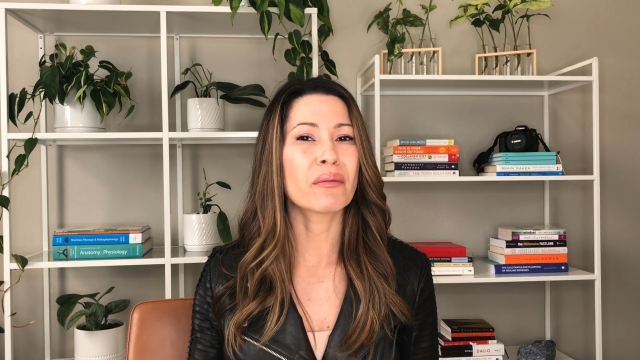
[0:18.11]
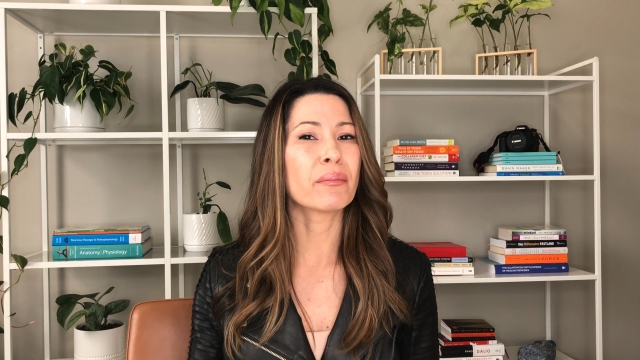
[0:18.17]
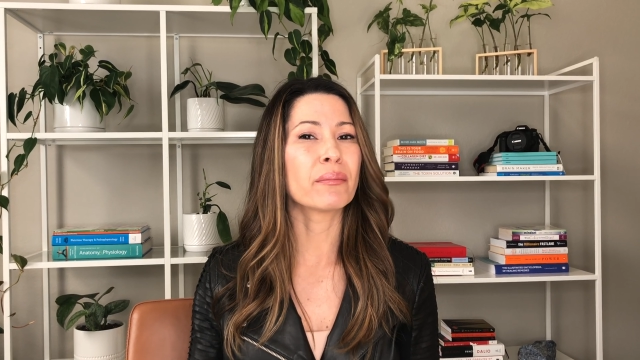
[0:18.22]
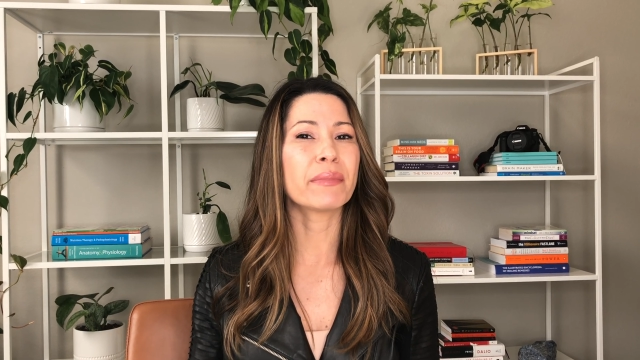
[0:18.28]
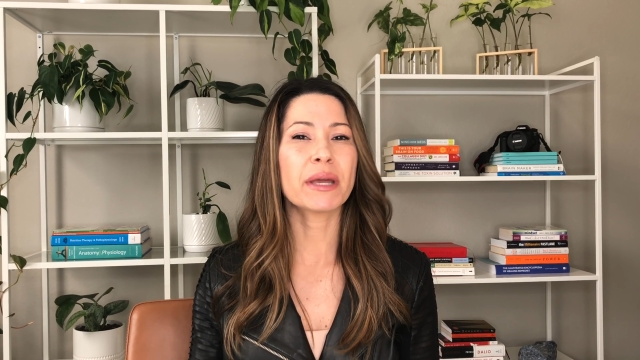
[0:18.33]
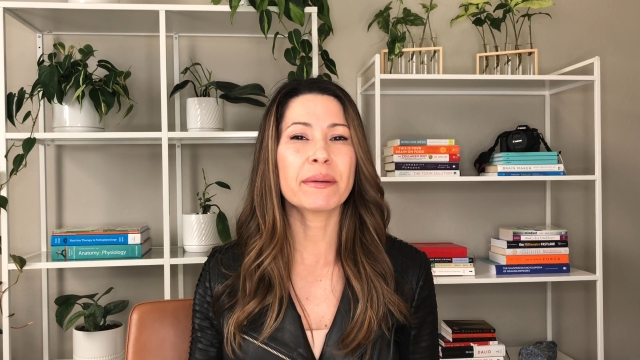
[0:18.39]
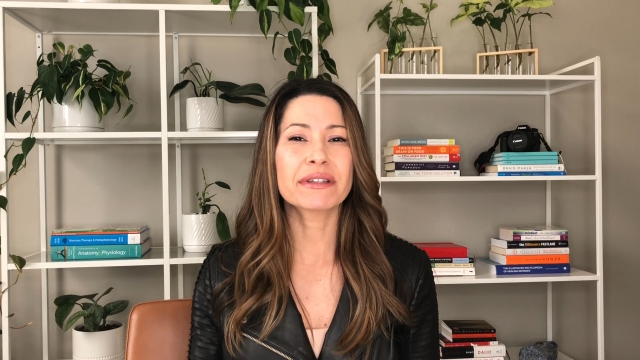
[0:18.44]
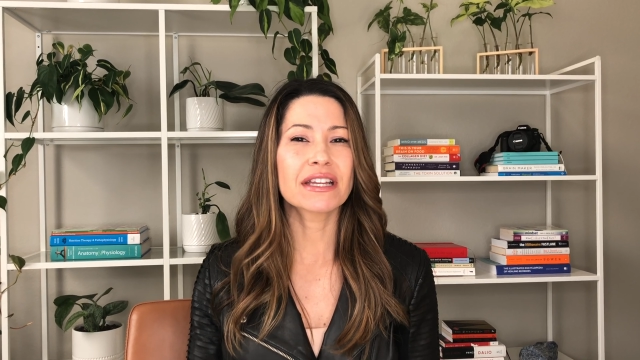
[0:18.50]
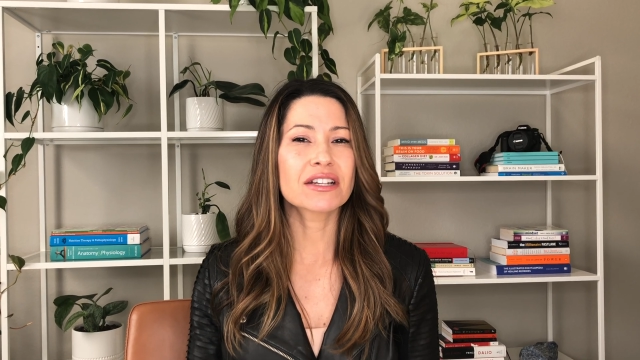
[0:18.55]

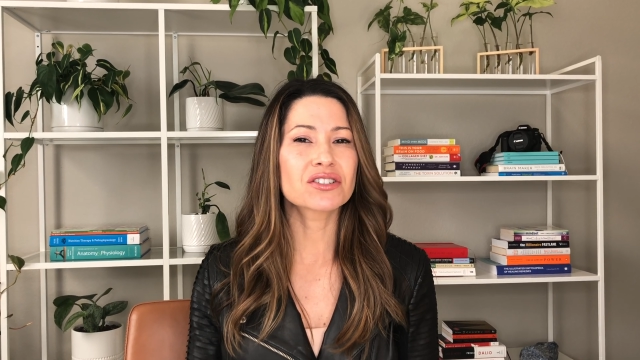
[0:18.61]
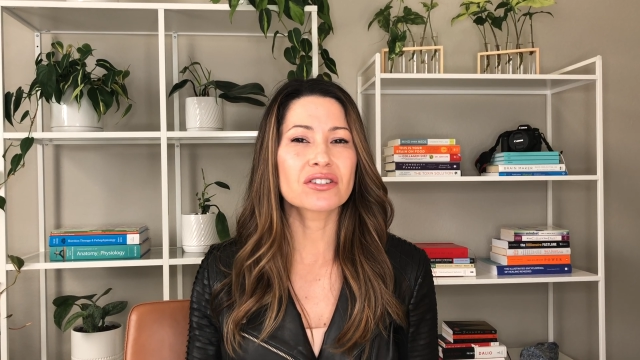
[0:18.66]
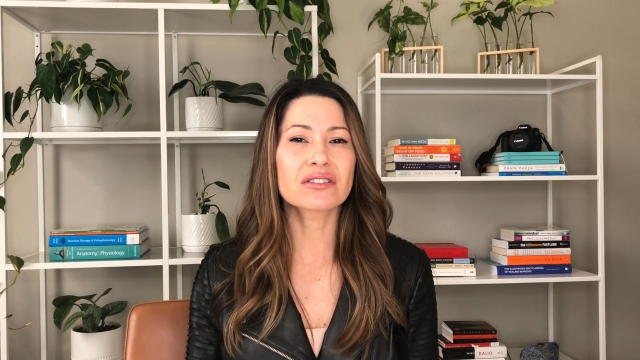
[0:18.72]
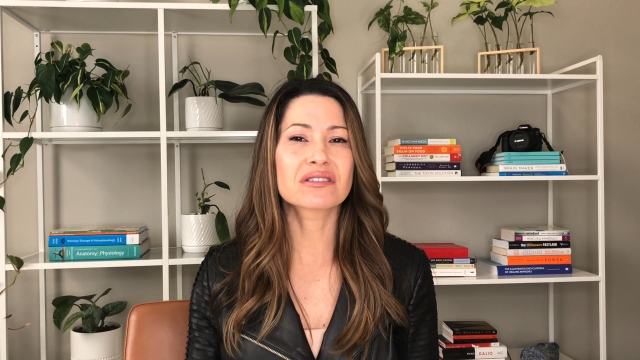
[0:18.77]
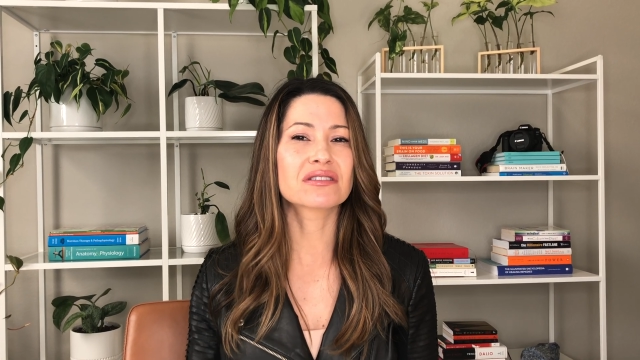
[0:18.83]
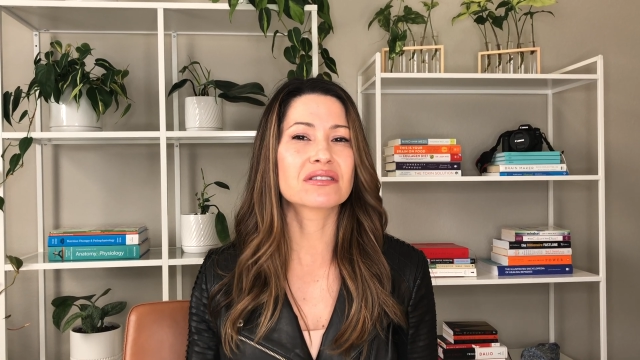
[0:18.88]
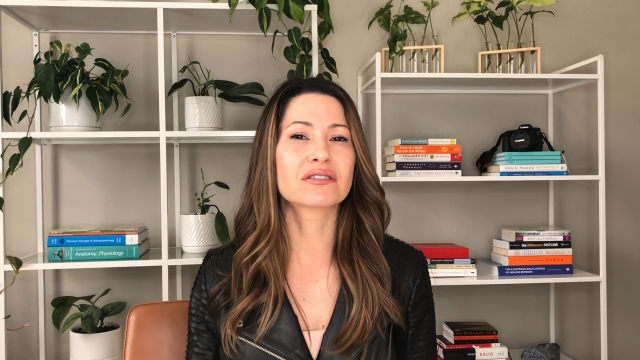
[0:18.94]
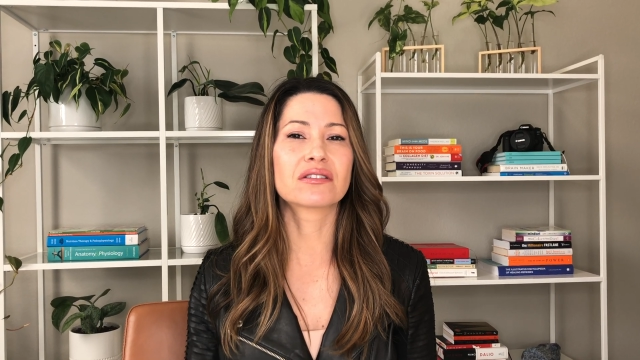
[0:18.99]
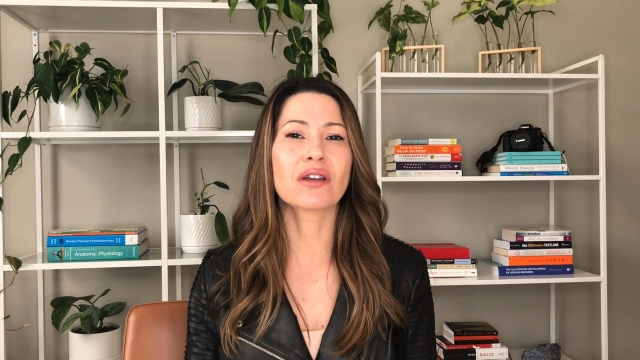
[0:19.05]
maybe they
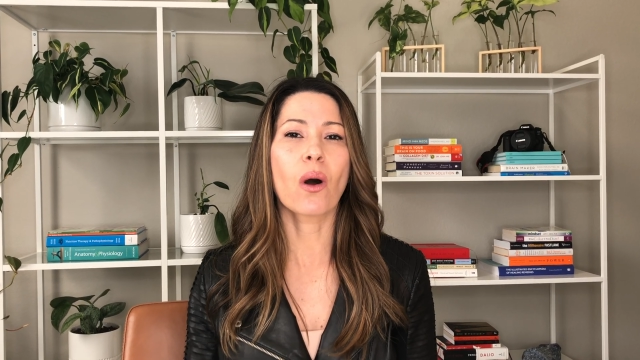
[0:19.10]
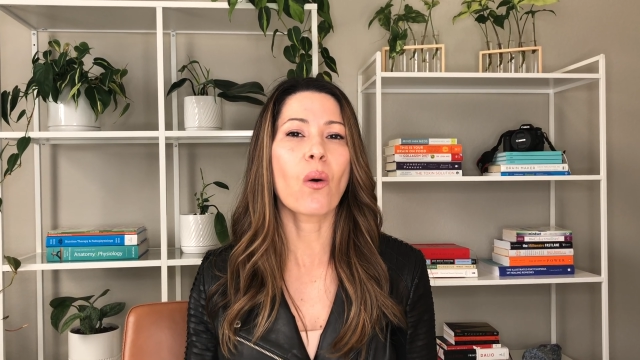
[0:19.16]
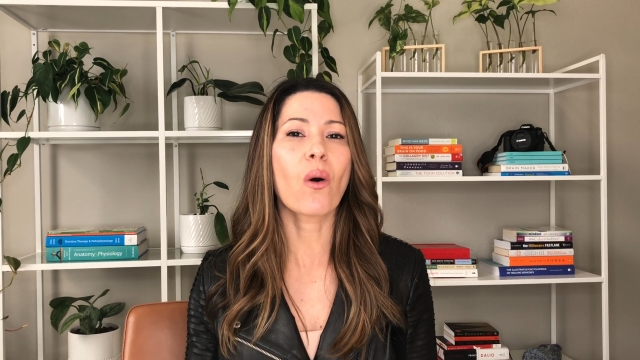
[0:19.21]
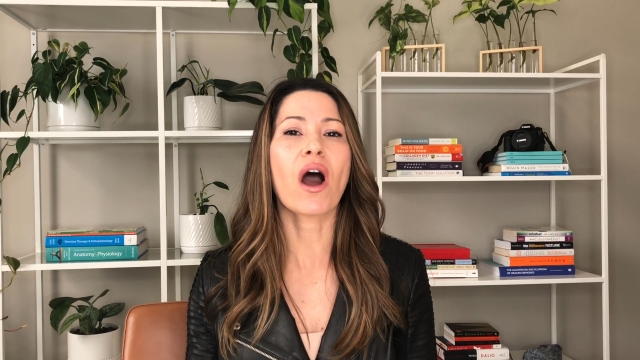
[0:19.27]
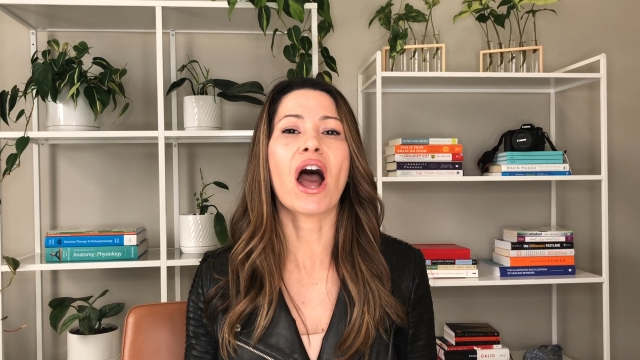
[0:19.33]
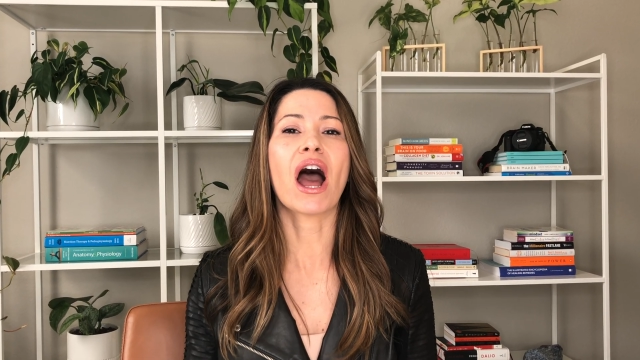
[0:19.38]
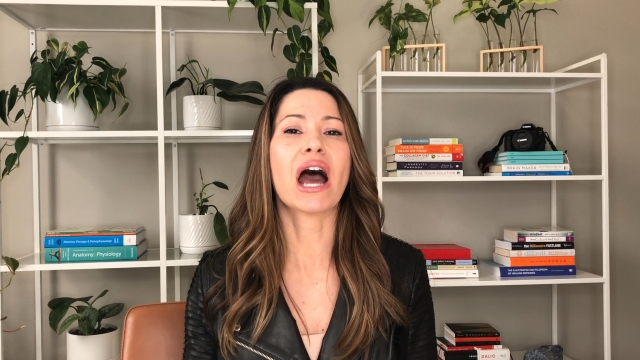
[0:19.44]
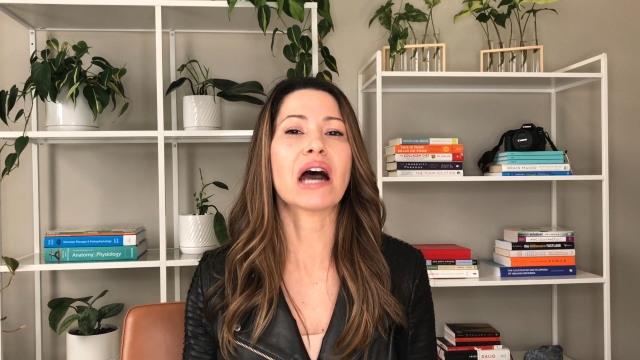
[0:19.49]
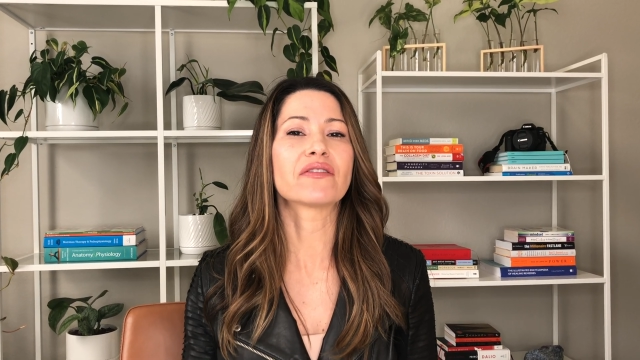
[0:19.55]
just don't
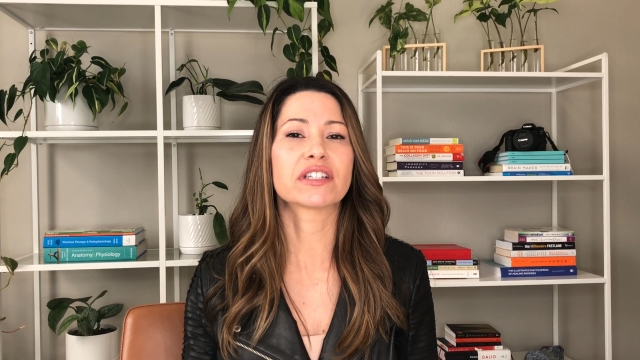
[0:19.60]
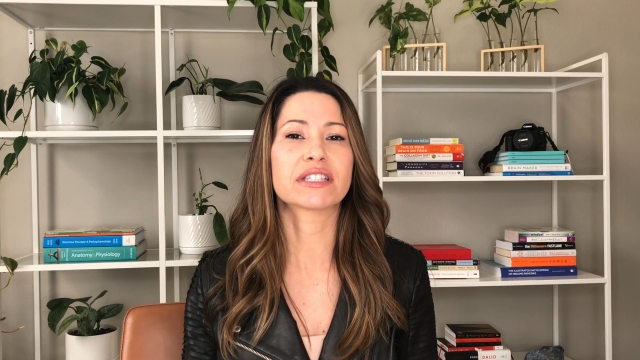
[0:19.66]
have a